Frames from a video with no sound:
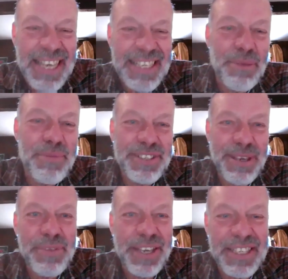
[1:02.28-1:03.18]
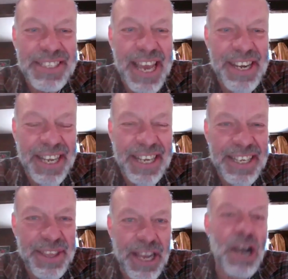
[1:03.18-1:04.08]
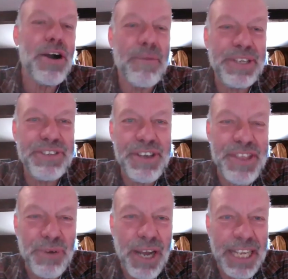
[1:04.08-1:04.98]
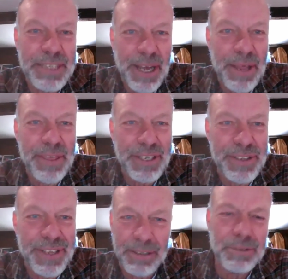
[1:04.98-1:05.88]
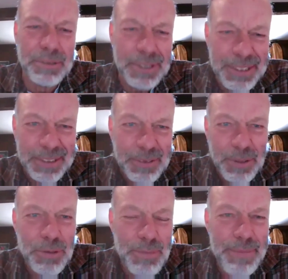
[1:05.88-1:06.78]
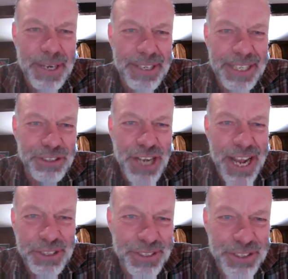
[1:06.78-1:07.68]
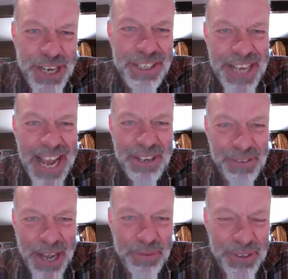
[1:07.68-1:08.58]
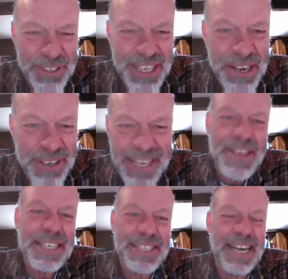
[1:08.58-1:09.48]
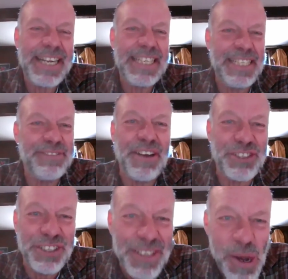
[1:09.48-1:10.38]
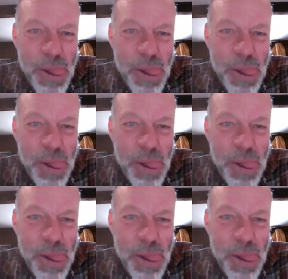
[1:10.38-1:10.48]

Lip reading: Some things you think, oh, I've been doing that right, but other things you think, oh, maybe I need to change tack on that one. So yeah, I guess it's function.